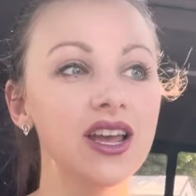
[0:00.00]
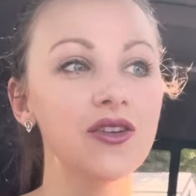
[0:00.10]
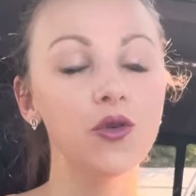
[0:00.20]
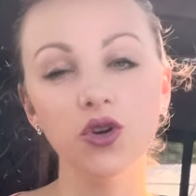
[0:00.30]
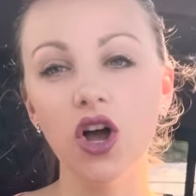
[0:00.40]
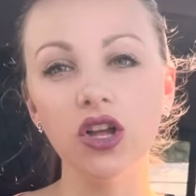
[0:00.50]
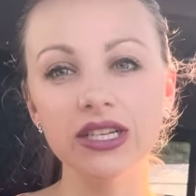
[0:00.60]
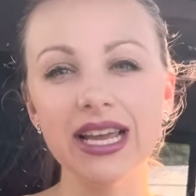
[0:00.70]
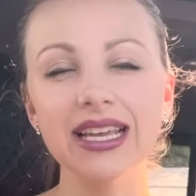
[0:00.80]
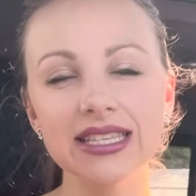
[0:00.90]

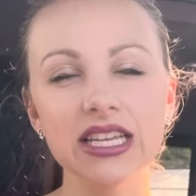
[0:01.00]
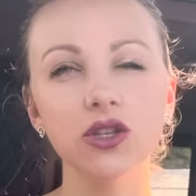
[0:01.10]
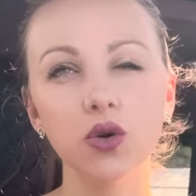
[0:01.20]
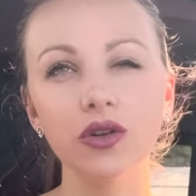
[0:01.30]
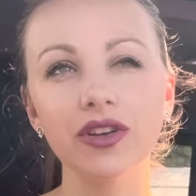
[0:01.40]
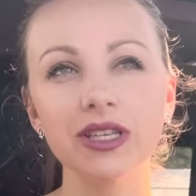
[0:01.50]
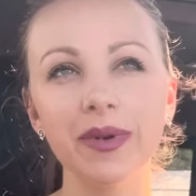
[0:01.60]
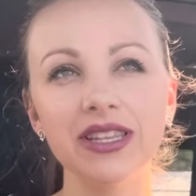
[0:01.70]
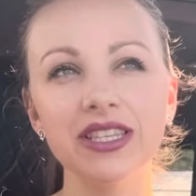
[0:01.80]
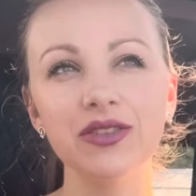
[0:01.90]
$4. I guess that's sort of
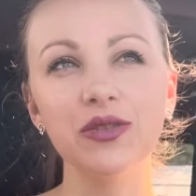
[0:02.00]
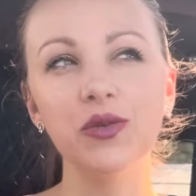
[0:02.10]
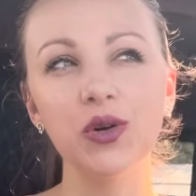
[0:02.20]
expensive,